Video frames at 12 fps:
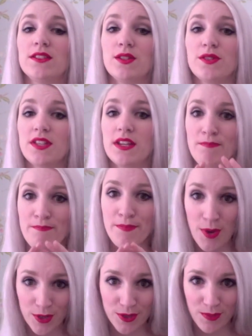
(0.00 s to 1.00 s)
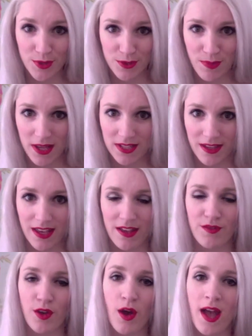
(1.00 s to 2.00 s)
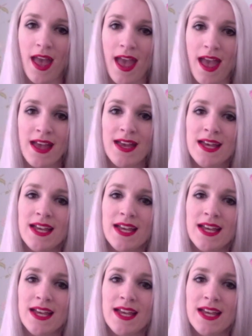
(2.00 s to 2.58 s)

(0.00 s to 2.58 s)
goes in much better if your hair